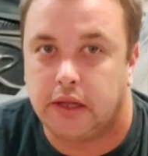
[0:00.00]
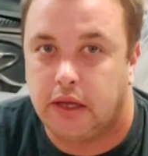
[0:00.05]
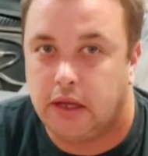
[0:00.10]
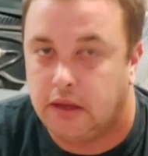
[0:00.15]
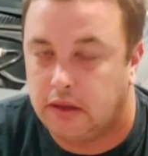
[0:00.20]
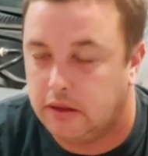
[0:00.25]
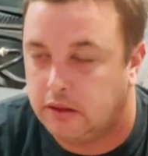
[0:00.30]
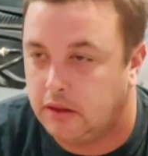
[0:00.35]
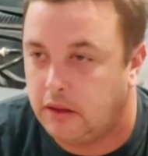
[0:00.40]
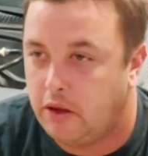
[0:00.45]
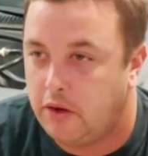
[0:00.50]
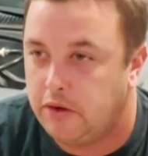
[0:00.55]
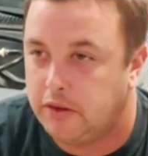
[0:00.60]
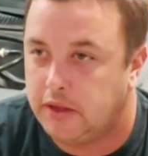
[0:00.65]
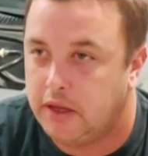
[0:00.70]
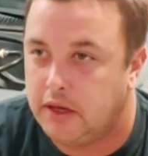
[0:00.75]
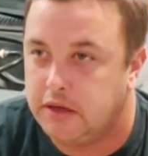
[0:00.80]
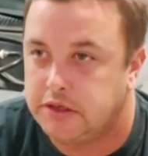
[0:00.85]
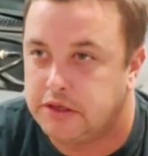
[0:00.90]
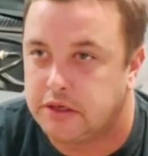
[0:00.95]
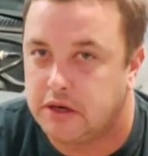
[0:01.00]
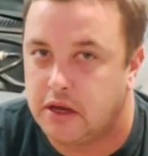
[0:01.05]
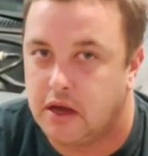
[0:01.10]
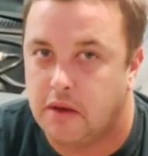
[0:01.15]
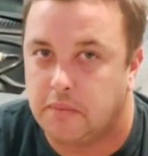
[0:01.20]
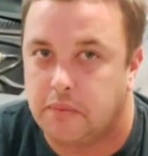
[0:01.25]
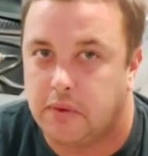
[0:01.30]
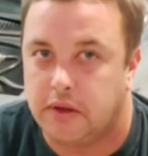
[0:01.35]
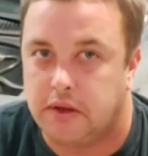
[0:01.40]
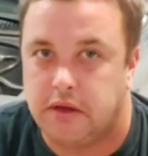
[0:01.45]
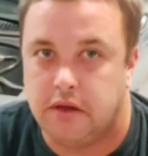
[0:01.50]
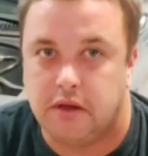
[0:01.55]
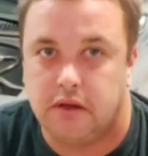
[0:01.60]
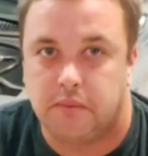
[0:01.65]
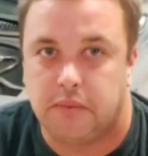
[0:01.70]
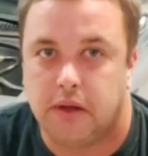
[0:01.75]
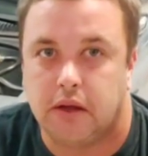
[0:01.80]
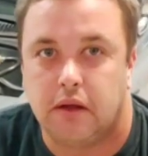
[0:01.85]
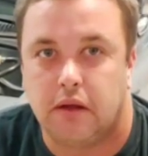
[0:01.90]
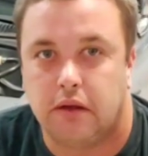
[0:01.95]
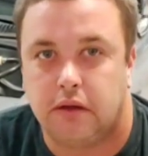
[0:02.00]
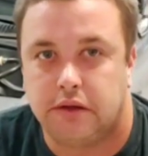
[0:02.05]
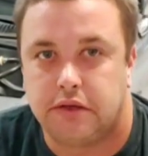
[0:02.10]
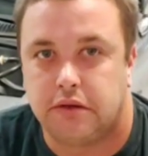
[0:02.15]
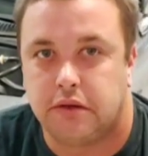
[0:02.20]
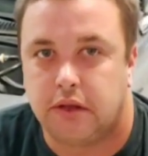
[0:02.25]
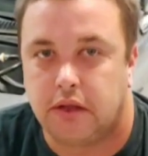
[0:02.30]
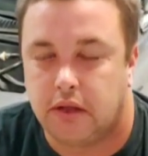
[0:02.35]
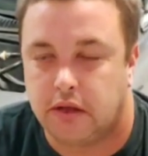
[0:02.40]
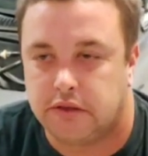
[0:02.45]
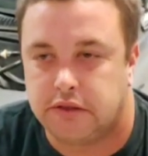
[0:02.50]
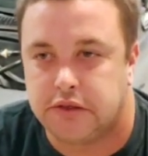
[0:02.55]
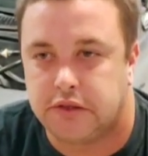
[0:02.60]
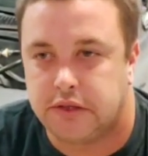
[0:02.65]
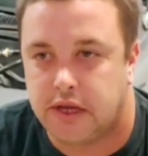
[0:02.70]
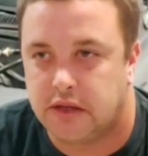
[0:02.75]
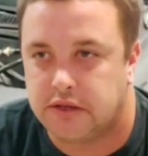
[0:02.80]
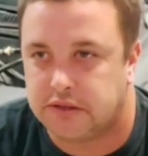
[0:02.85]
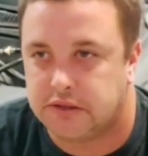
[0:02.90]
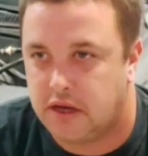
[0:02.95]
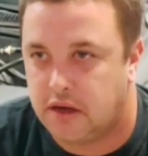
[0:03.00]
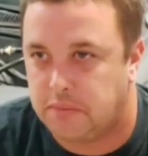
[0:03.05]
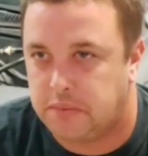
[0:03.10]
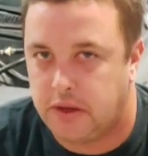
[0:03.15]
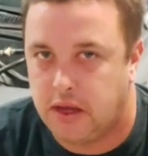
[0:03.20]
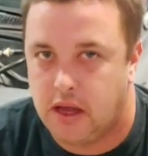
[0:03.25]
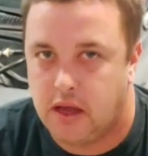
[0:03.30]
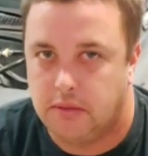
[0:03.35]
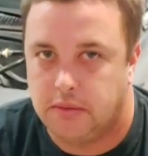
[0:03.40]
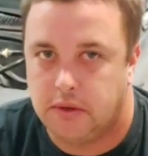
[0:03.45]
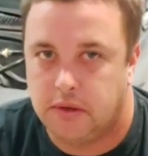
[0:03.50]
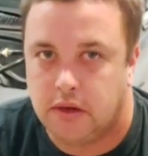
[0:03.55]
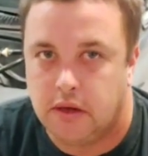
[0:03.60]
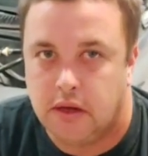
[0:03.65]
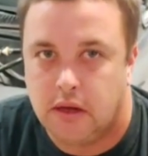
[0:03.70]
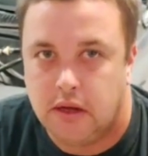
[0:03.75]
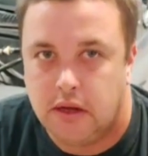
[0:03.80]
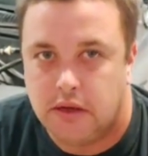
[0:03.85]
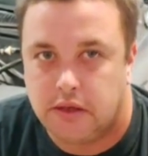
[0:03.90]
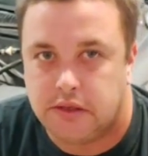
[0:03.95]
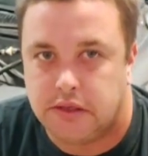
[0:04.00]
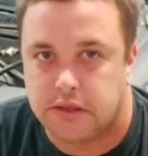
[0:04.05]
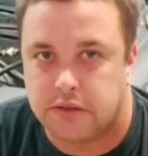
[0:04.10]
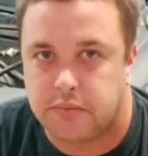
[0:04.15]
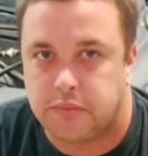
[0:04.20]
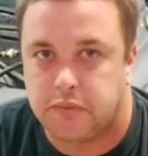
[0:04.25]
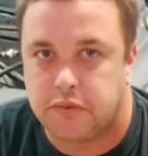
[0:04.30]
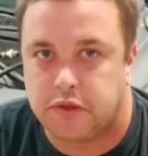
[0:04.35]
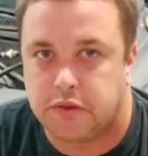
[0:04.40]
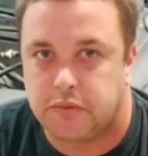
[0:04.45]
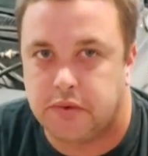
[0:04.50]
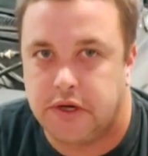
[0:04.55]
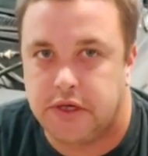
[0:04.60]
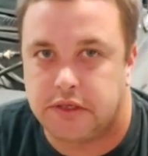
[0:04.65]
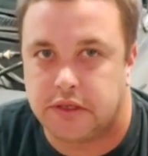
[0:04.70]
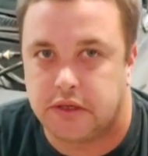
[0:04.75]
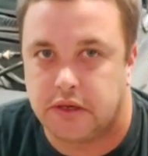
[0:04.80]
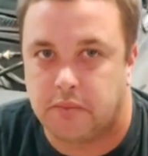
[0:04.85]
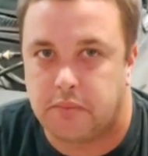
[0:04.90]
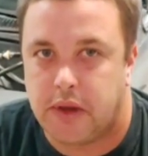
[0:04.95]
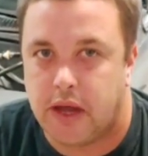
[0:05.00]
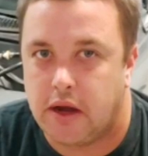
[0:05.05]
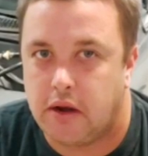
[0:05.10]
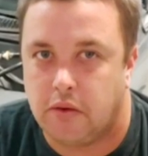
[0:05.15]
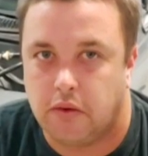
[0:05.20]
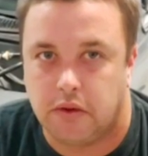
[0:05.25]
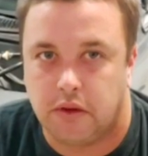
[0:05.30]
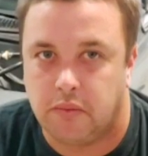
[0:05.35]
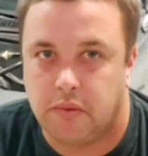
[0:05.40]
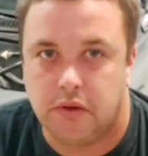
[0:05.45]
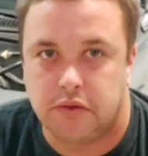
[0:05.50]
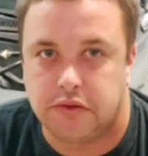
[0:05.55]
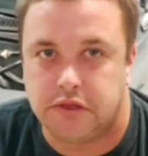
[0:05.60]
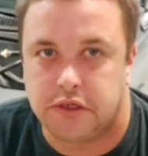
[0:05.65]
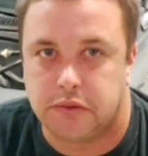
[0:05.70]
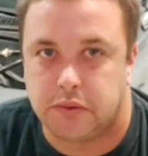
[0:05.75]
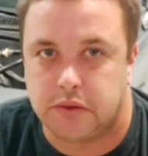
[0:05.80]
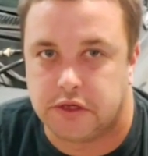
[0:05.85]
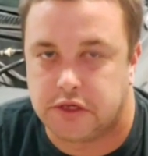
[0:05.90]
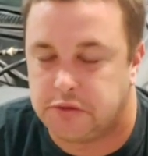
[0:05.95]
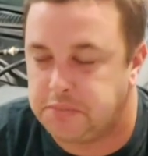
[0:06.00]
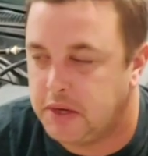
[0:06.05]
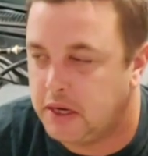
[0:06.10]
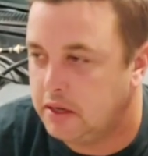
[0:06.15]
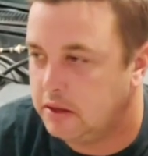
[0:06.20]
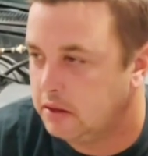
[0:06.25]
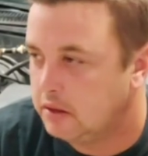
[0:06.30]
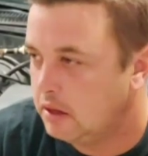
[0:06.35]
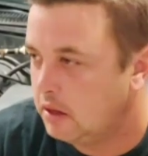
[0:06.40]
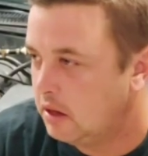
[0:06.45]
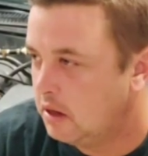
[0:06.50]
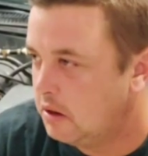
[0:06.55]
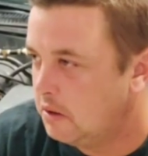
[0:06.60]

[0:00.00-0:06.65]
the engine up, like you could be on literally like 2,000 RPM and just squeeze on the pedal and the wheels just want to spin.